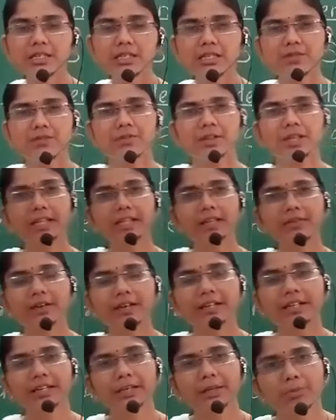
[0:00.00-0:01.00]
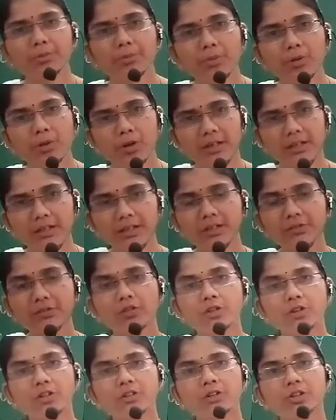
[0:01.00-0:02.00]
is very important
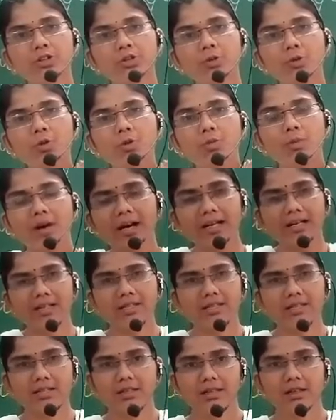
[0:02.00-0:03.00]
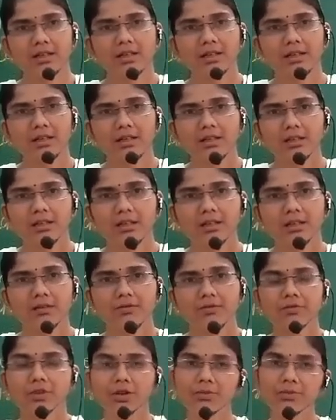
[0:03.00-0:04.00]
for the 2 marks
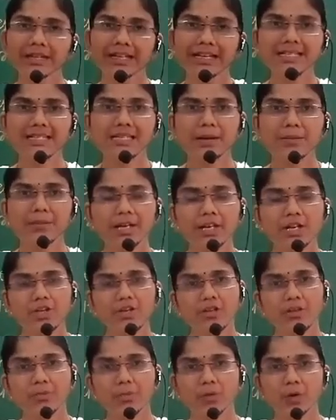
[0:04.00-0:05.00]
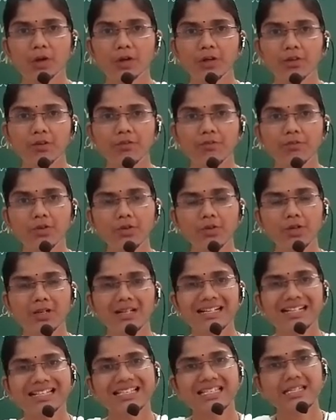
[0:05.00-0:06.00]
from the examination point of view.
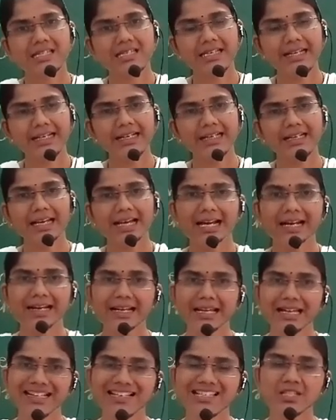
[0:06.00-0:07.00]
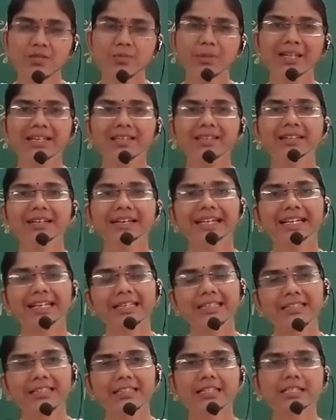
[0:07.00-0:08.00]
State and explain the
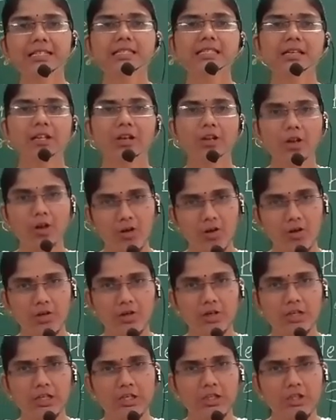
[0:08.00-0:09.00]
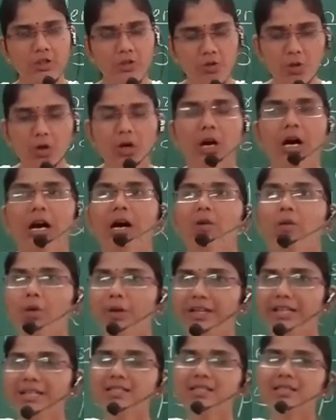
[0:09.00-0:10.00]
Henry's law. So,
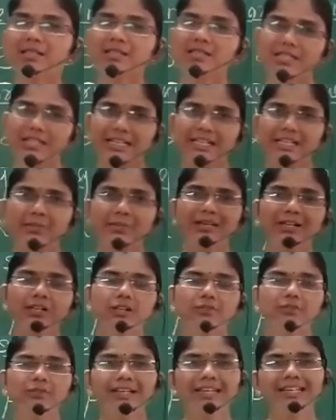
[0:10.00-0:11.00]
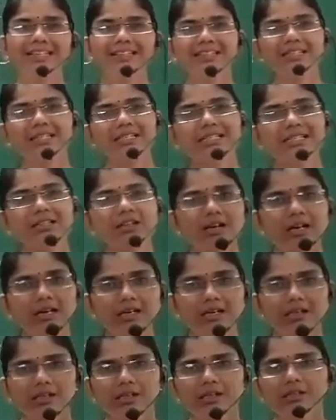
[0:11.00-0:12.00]
what is the statement of a Henry's
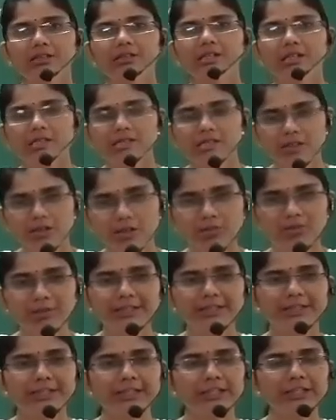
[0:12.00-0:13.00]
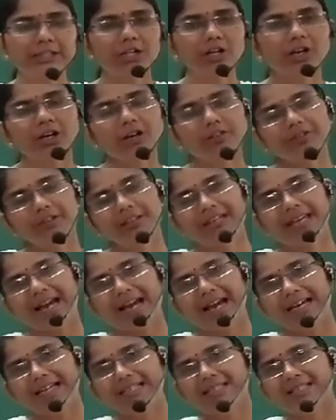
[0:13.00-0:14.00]
law? The solubility of a
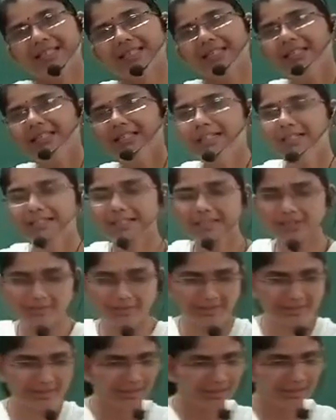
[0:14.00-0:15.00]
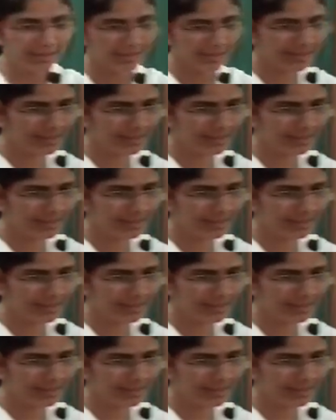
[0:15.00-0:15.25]
gas in a liquid